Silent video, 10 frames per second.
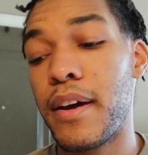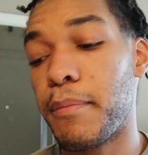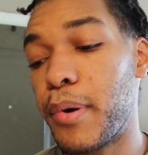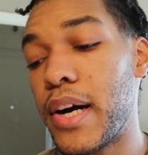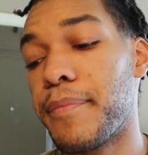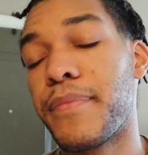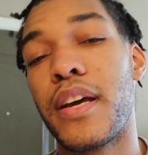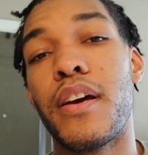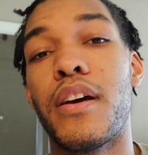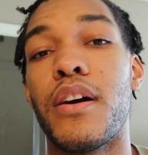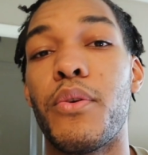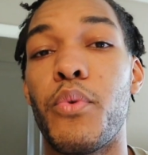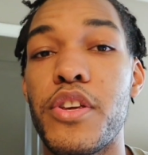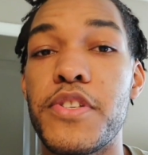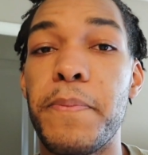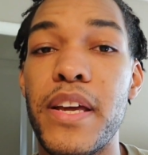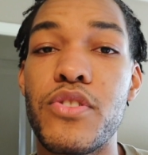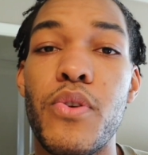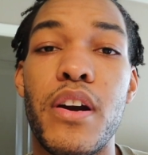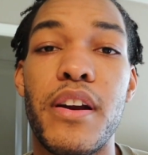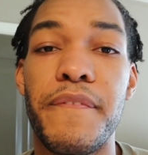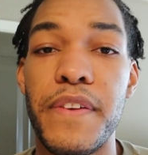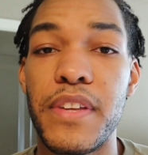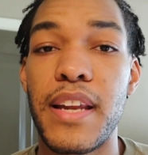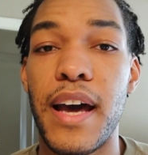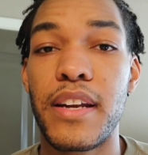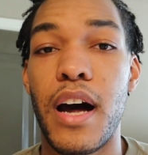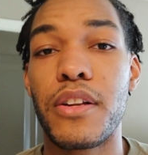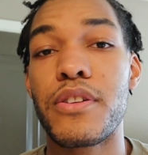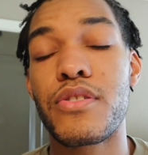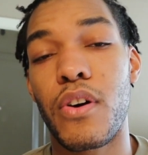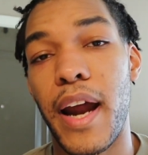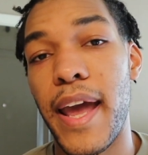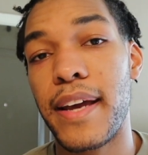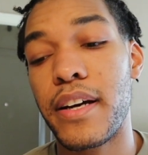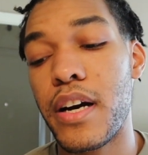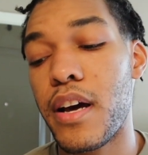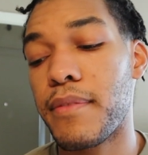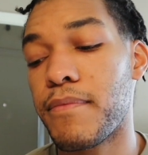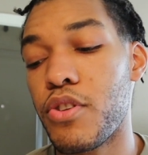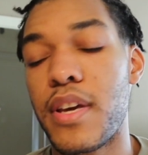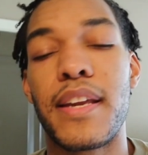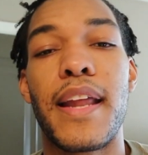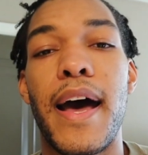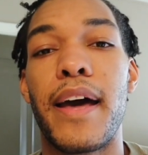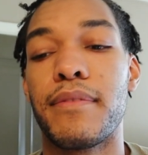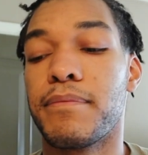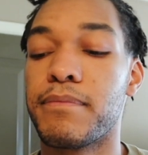But when you spend $259 on a handgun, you cannot